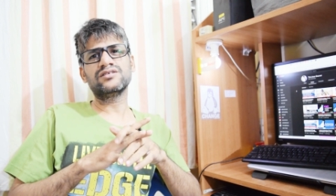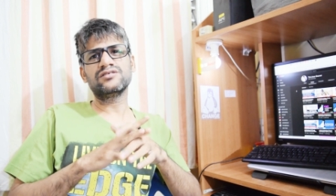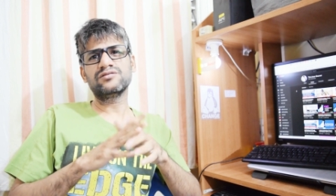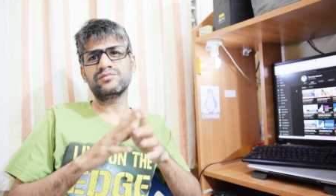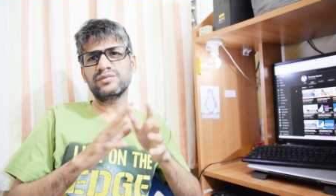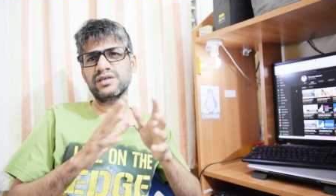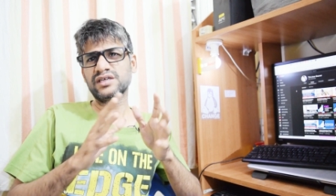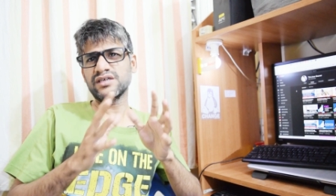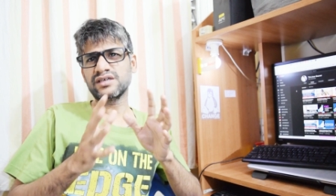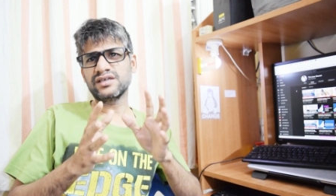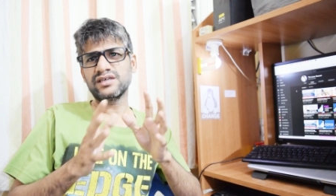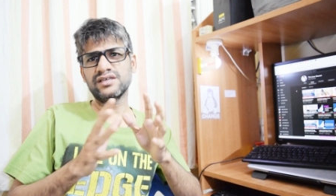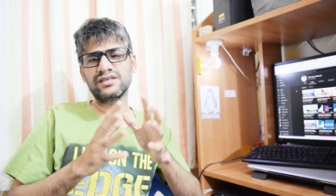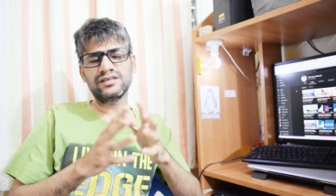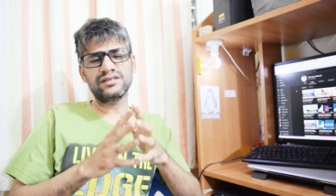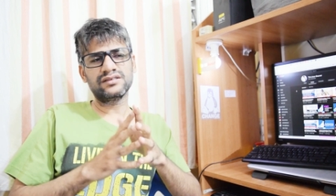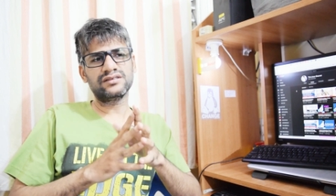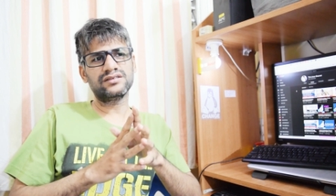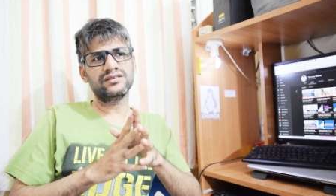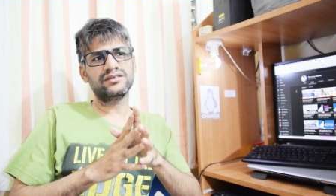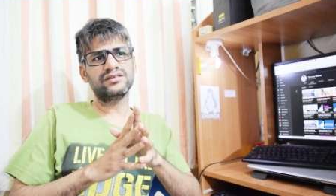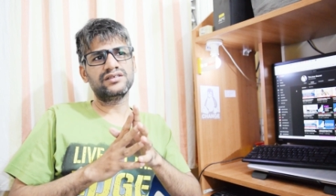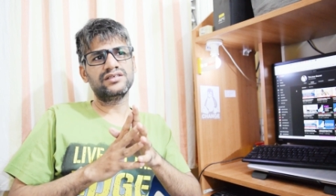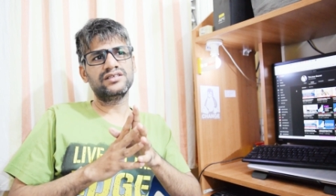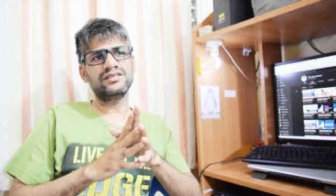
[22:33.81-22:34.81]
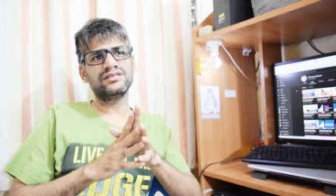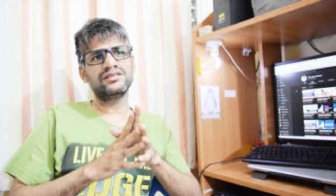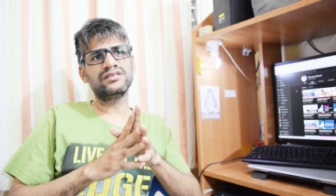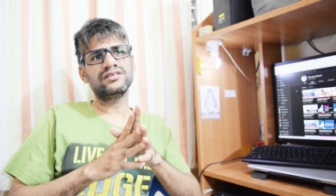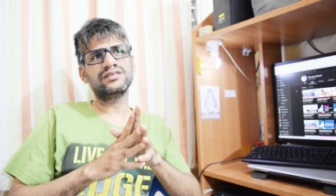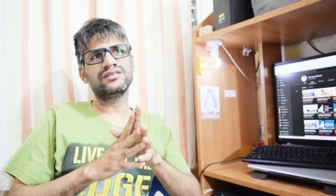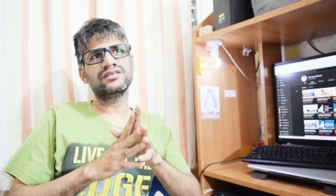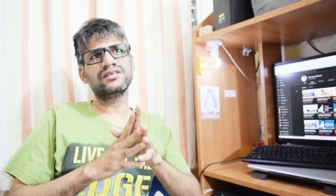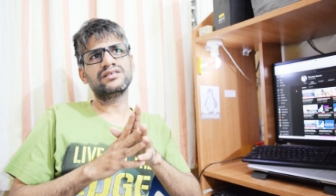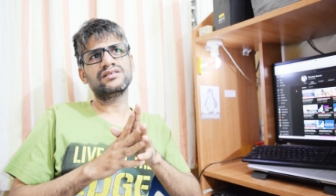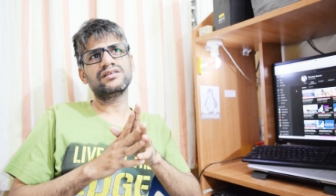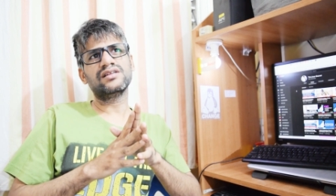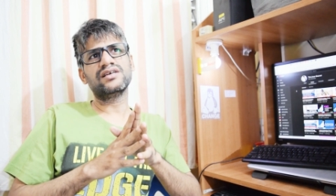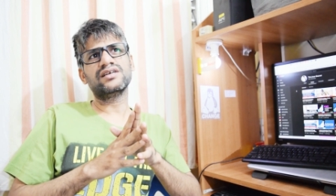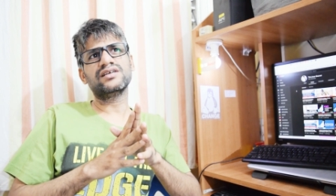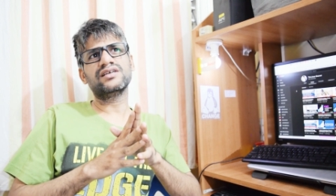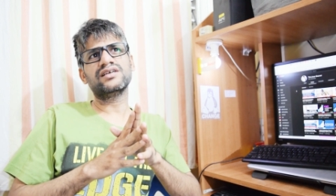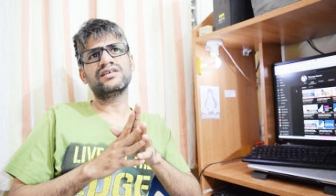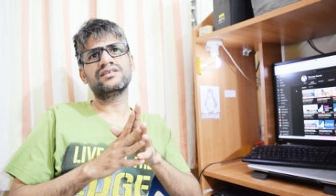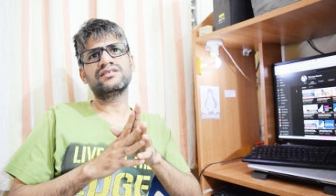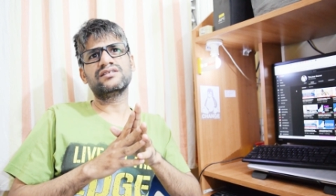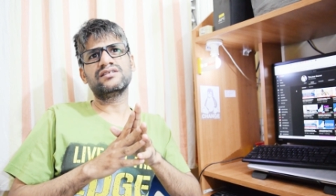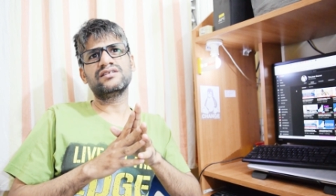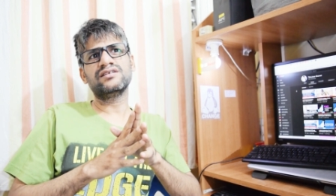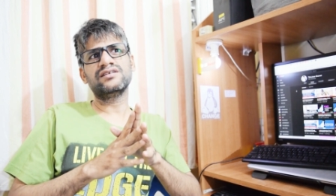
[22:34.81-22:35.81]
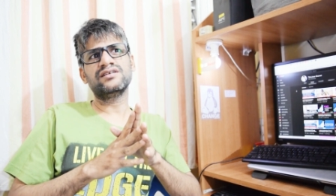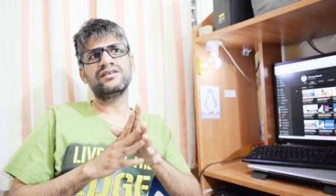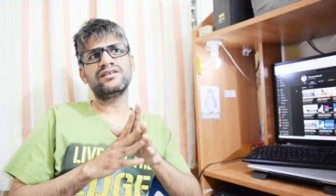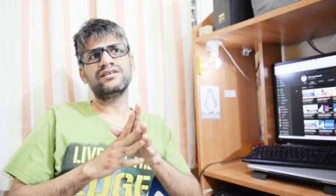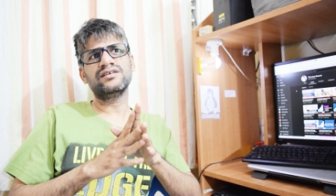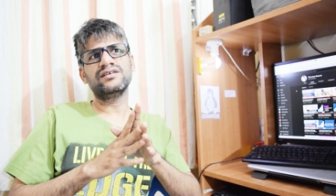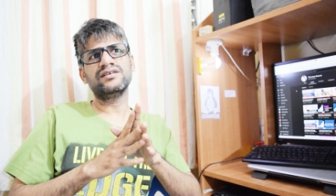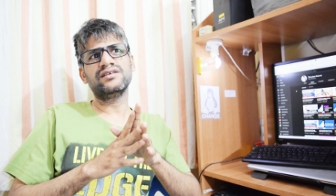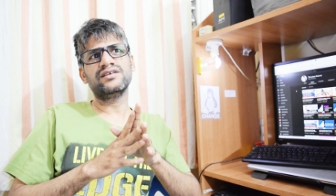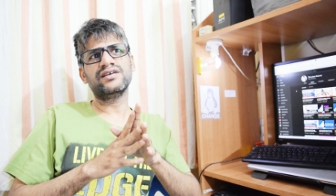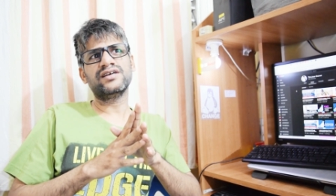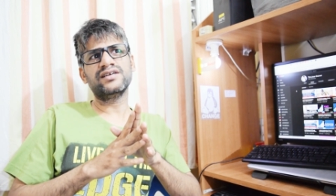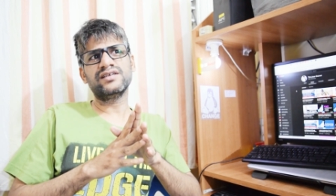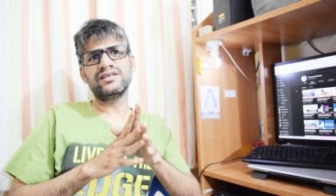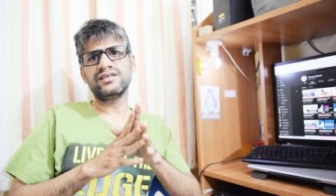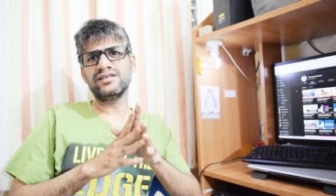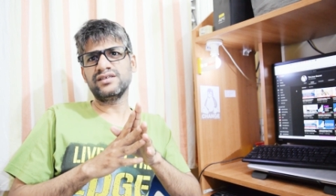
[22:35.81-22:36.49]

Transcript: You may get uh, diseases like S T I,